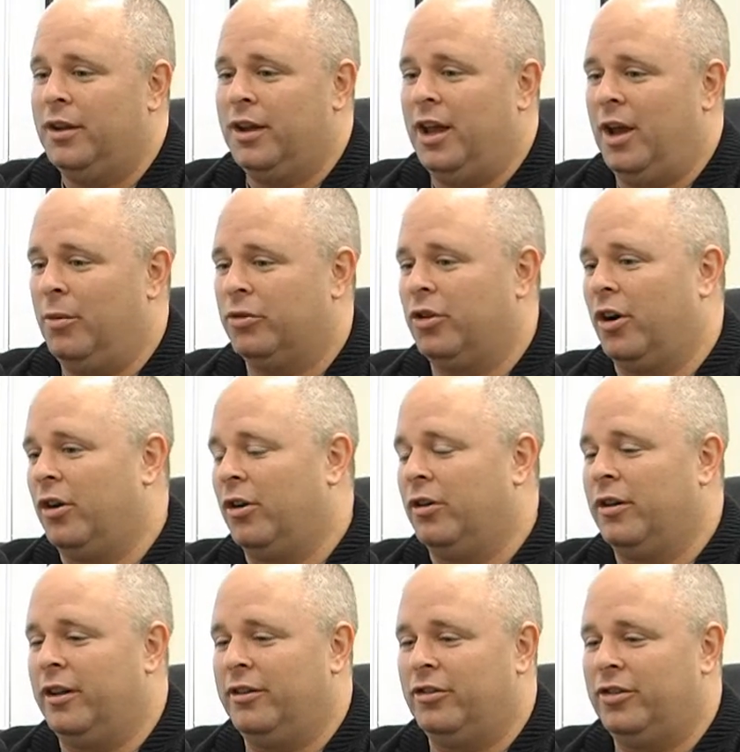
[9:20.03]
and was
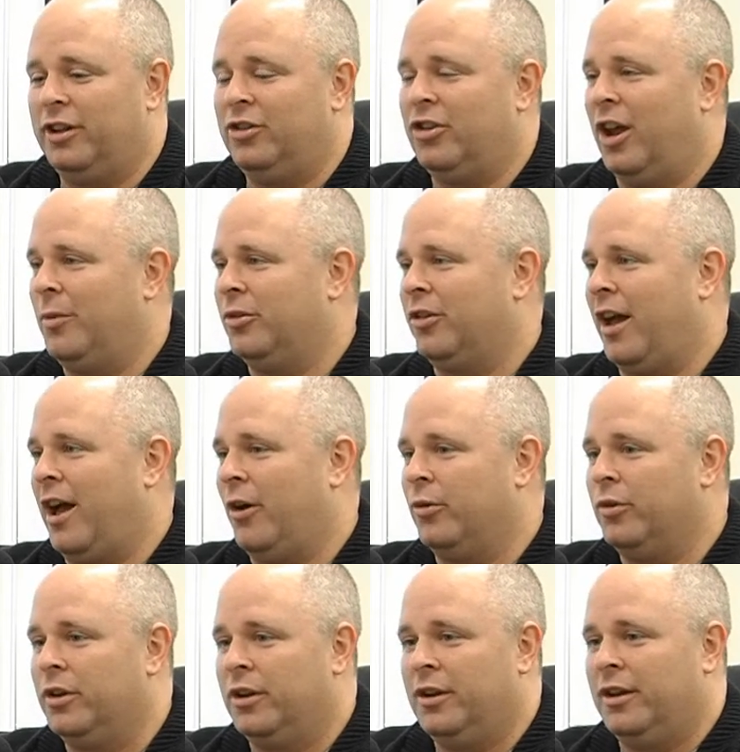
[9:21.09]
hurt and CJ was out,